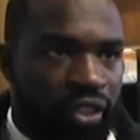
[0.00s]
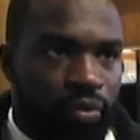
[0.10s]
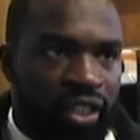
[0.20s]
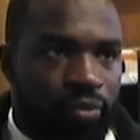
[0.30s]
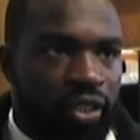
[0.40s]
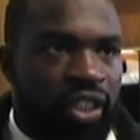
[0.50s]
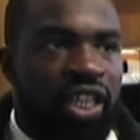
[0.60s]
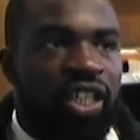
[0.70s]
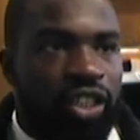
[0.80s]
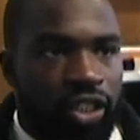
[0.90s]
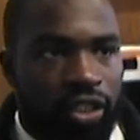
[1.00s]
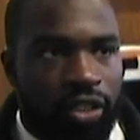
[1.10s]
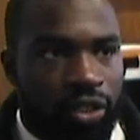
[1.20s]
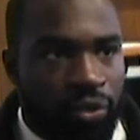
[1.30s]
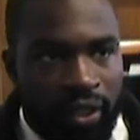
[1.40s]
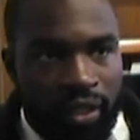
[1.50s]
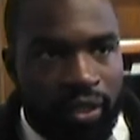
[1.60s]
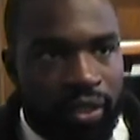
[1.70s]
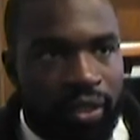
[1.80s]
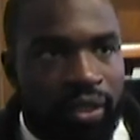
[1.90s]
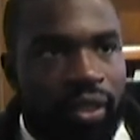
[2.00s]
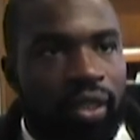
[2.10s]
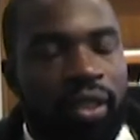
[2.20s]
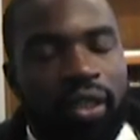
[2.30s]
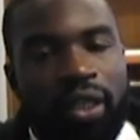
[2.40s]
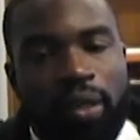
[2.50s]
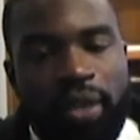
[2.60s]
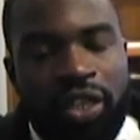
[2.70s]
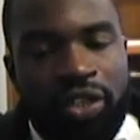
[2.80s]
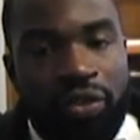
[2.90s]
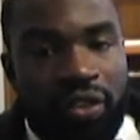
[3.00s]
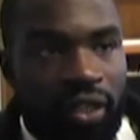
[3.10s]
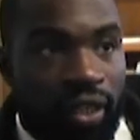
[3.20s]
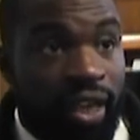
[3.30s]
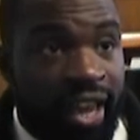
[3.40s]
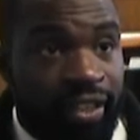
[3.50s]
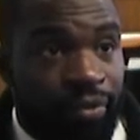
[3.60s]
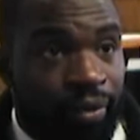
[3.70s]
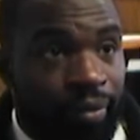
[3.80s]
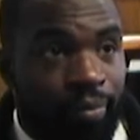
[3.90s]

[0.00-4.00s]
the ways that we teach students and youth in the classroom,